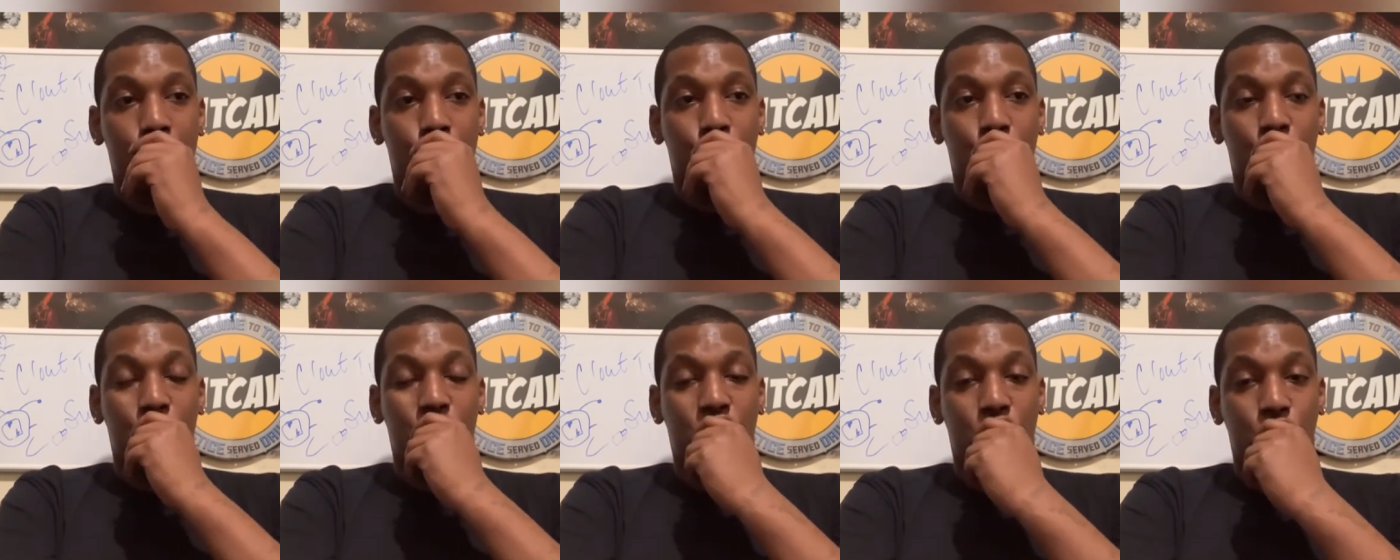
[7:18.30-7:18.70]

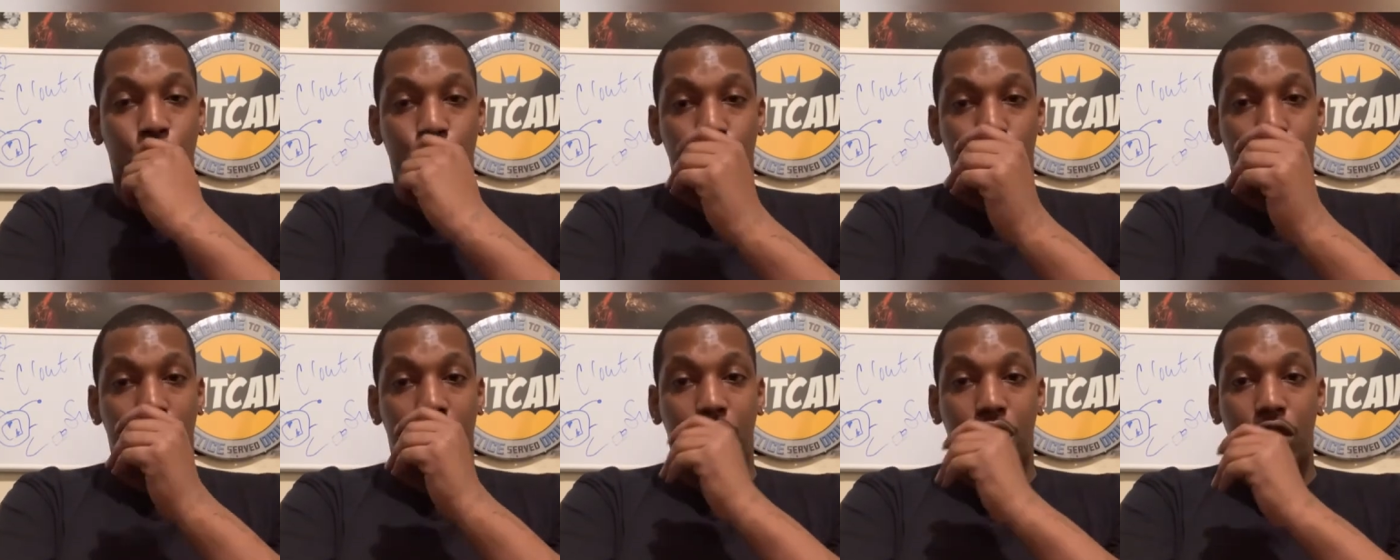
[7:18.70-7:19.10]
so
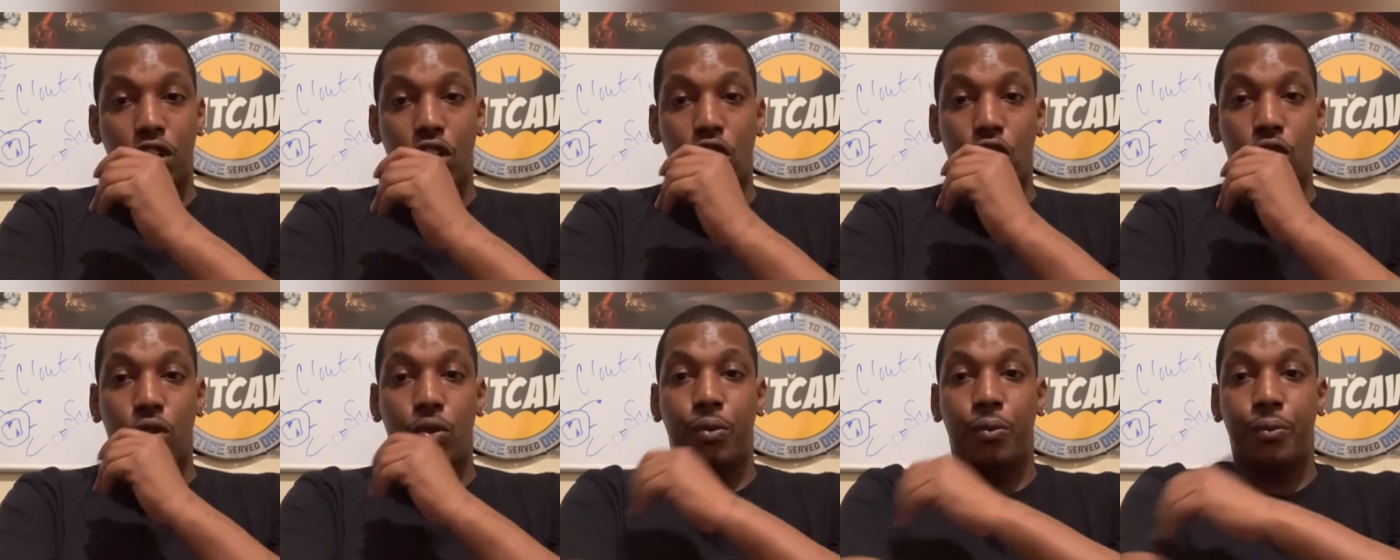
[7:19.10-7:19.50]
you can
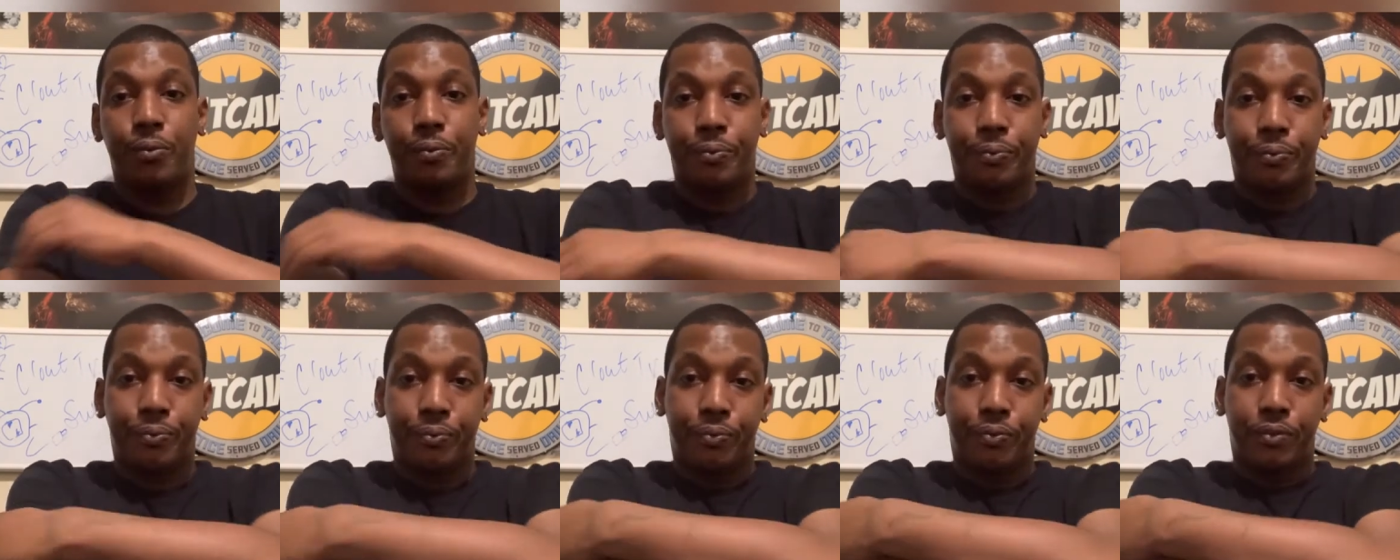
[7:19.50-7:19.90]
know
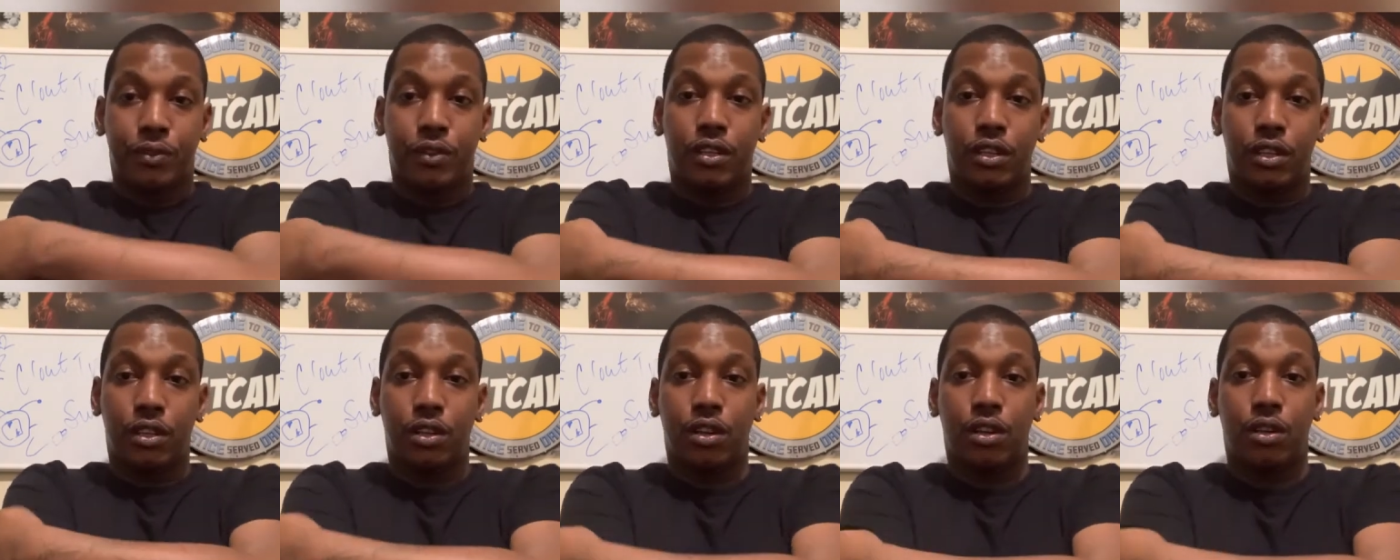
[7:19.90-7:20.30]

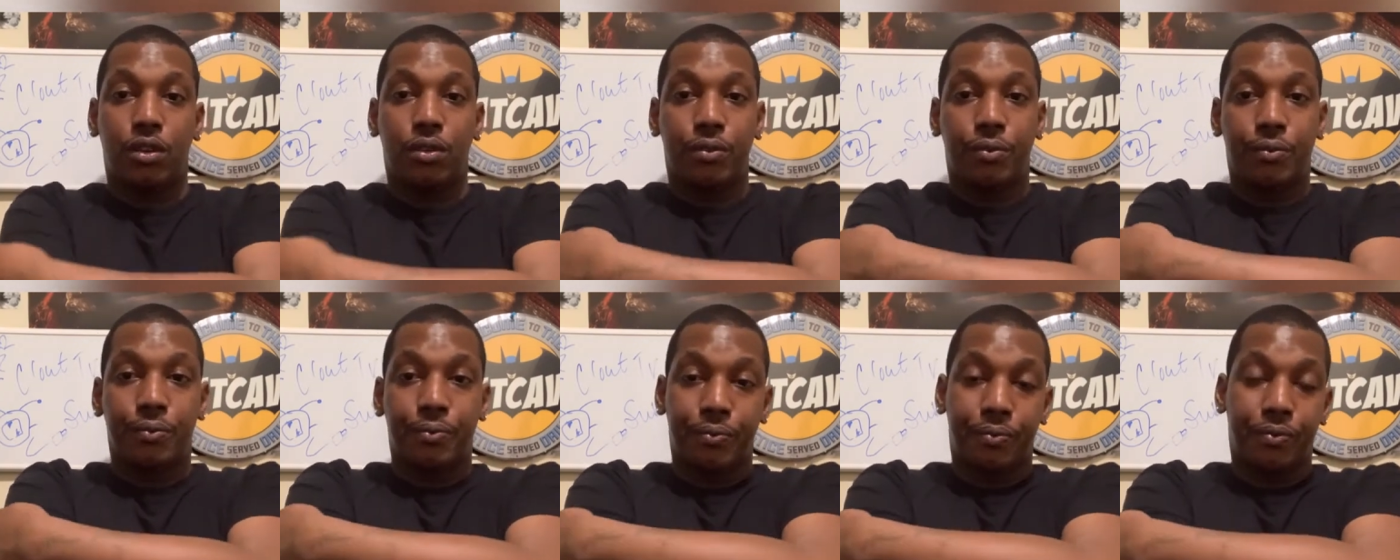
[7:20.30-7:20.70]
you know,
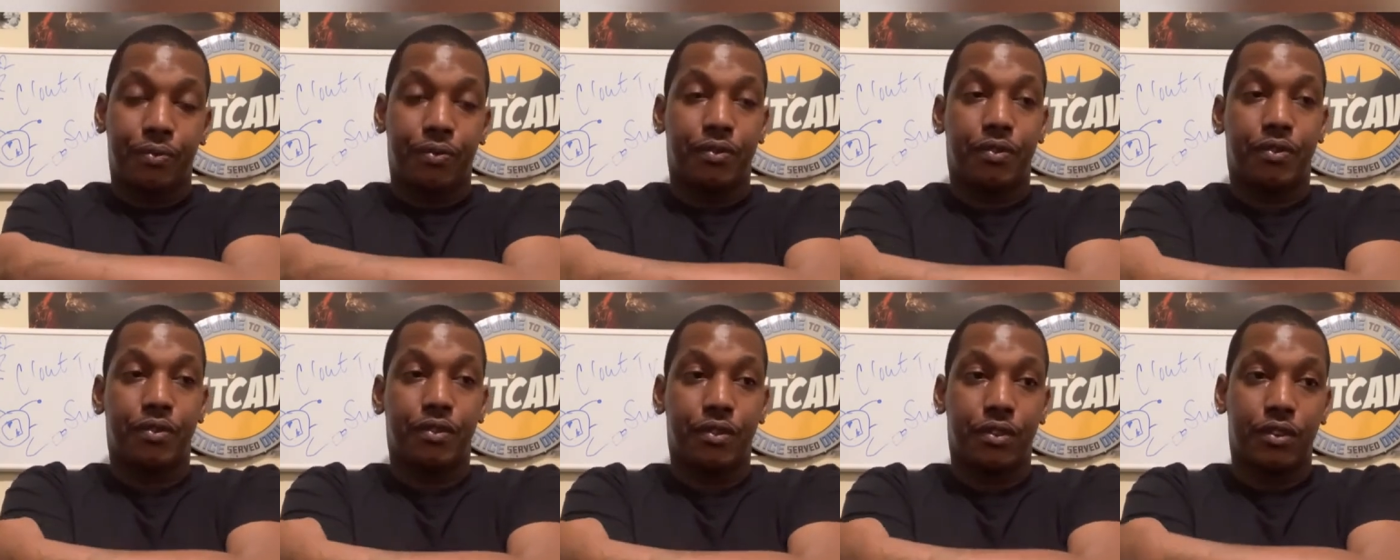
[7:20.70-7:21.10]

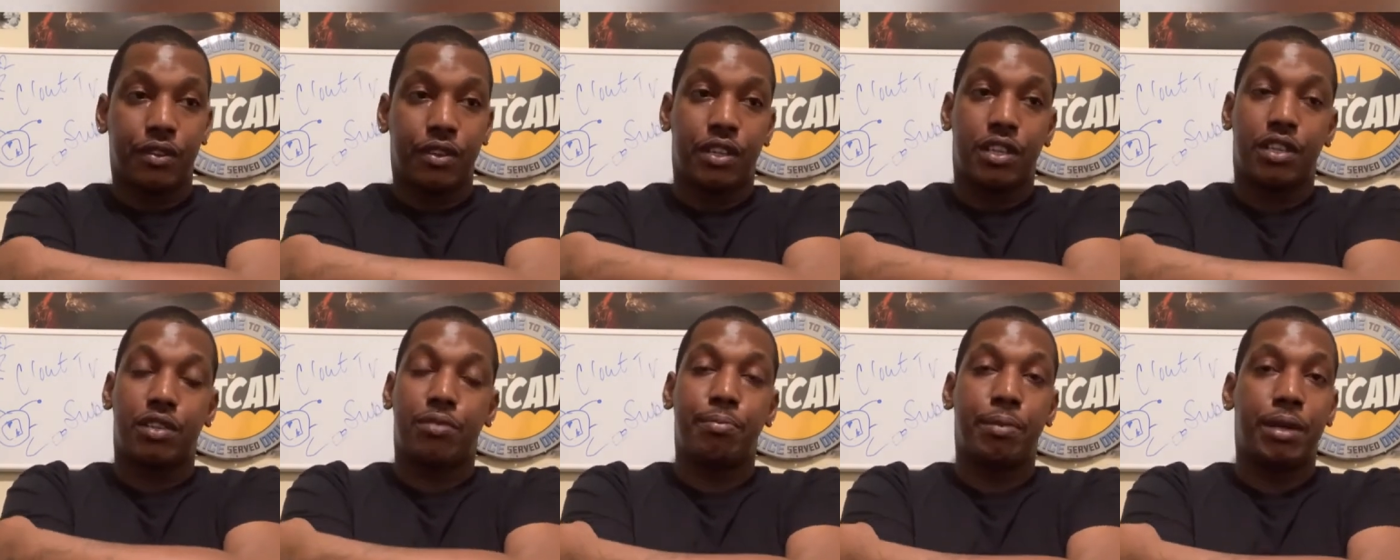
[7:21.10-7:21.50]

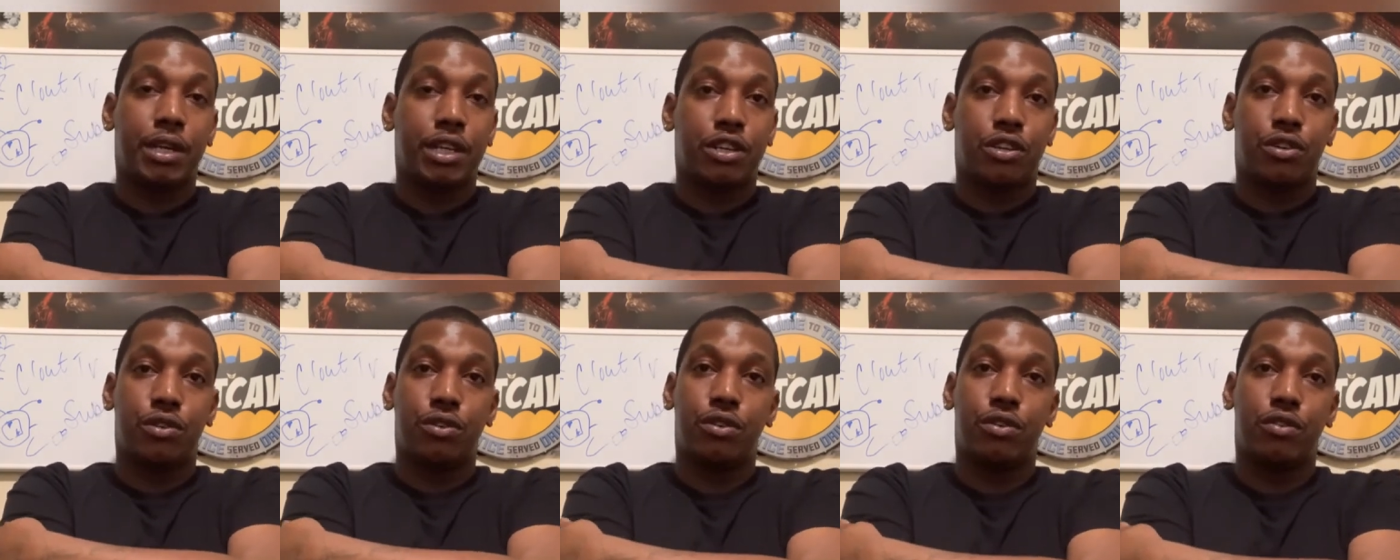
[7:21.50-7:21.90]
just make
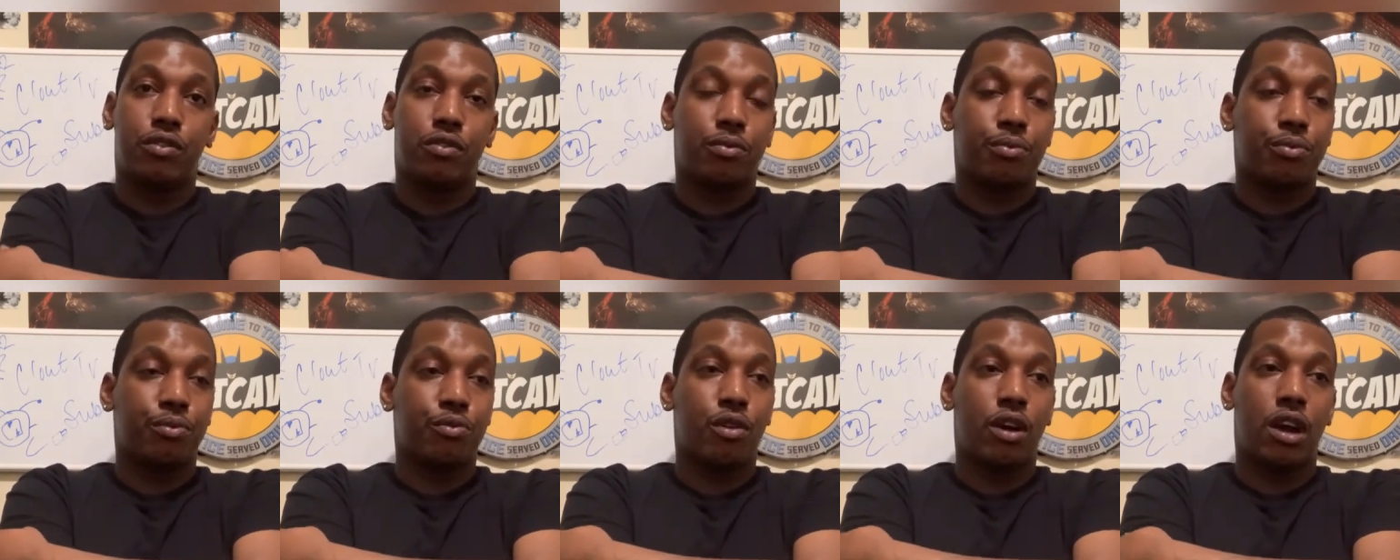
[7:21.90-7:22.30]
sure you
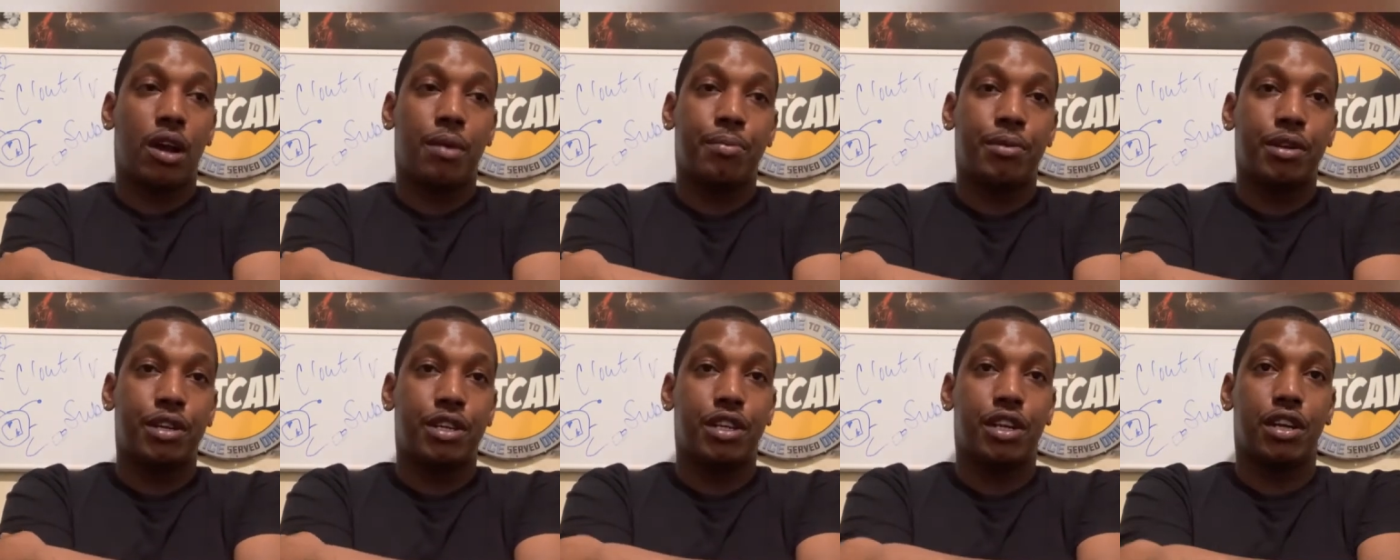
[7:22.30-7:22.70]
subscribe
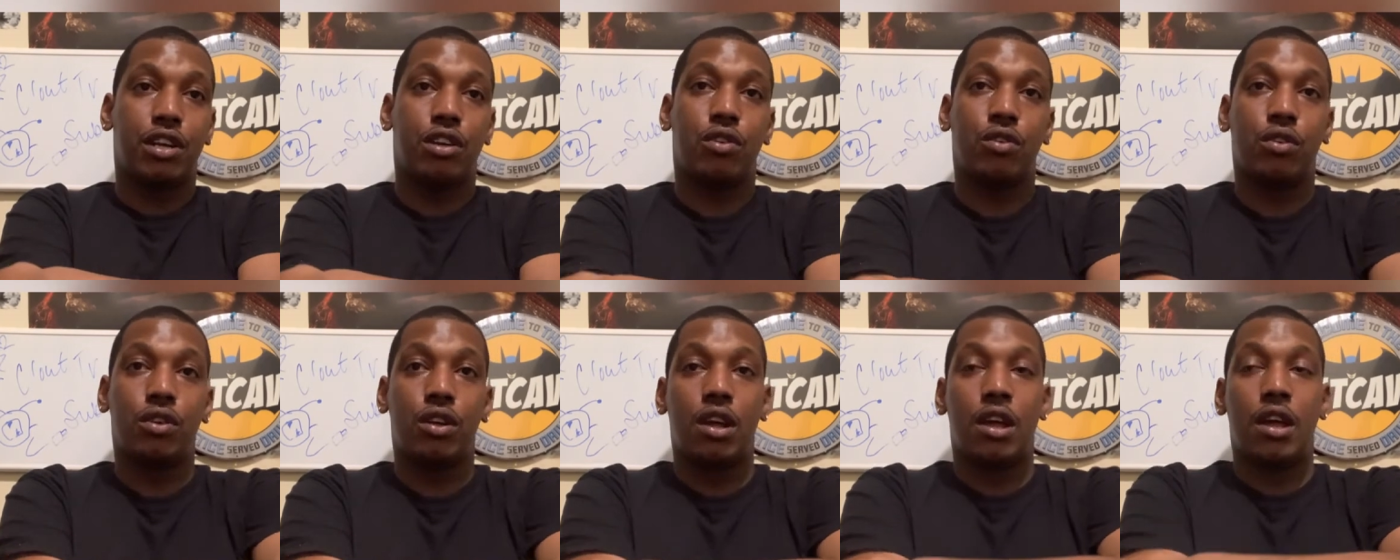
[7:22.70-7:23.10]
to the
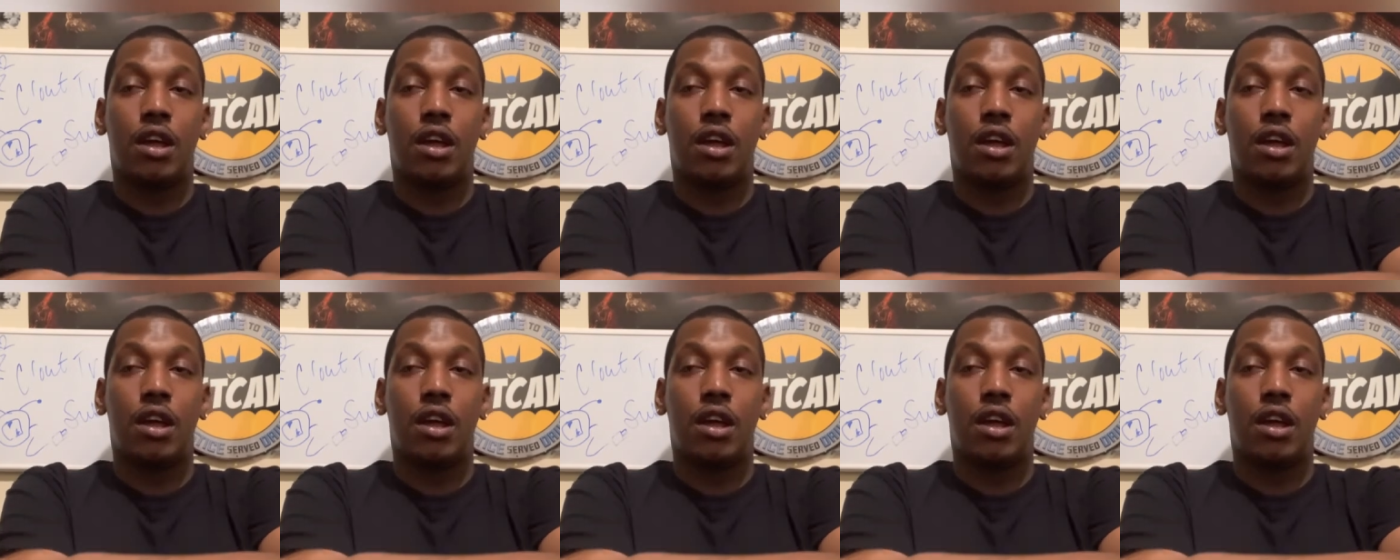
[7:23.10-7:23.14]
channel